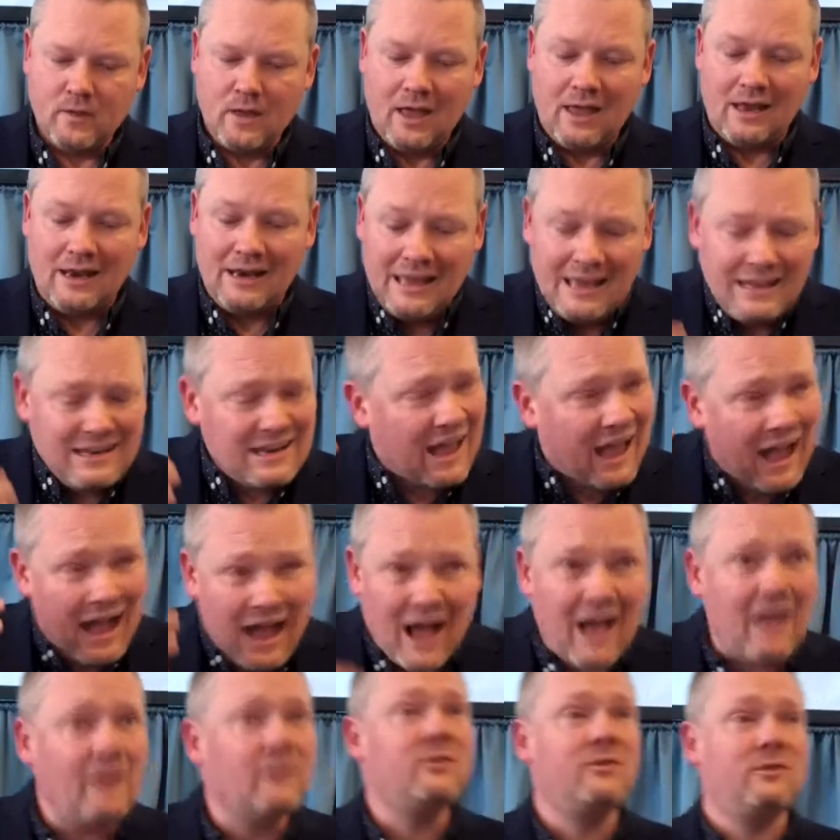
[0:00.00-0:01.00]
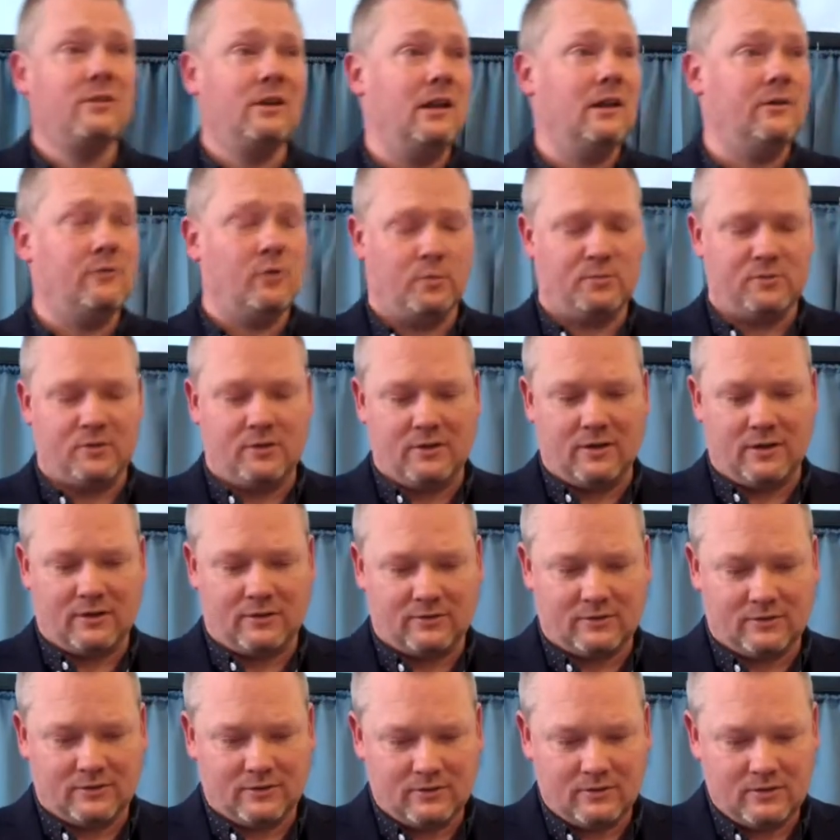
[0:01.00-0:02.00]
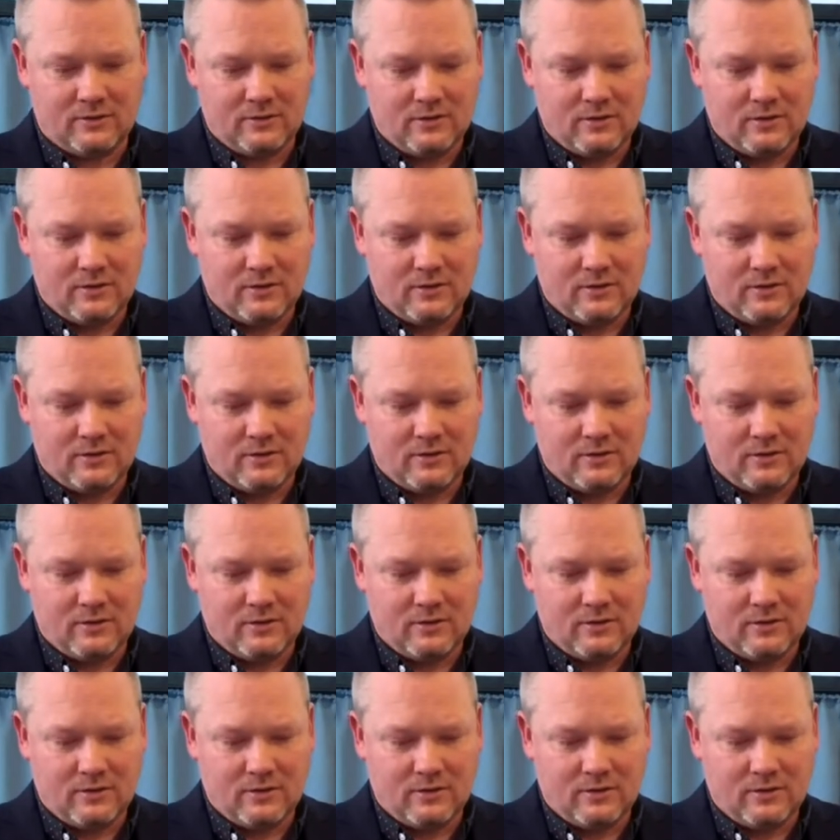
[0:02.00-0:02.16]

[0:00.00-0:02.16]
A leader has to live up to this.